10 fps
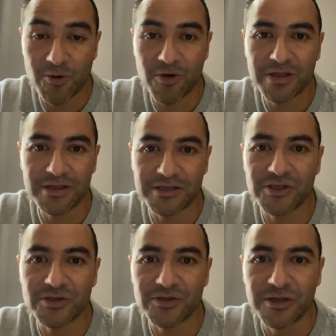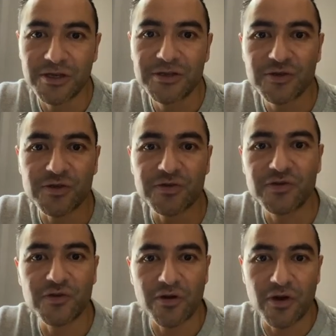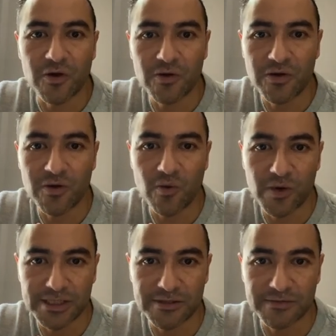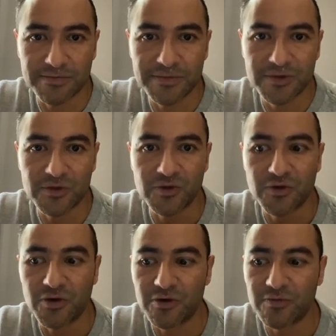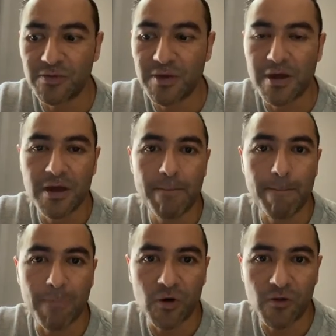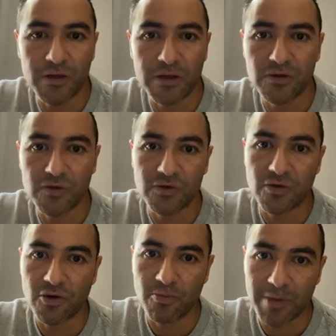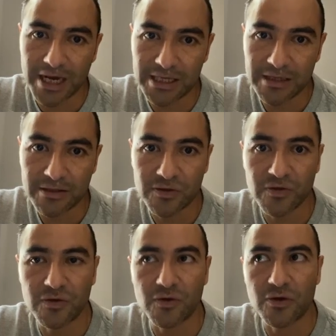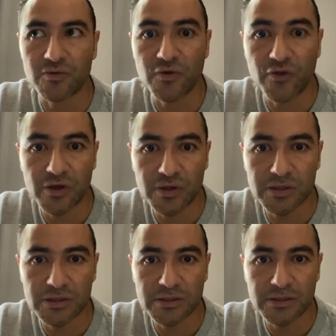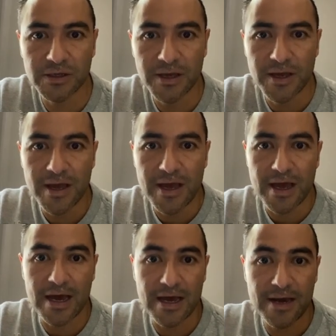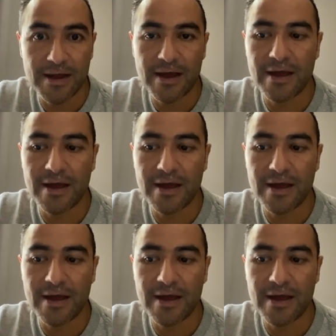more attention to your own wisdom, to your own body, to your own mind, to your own thoughts, and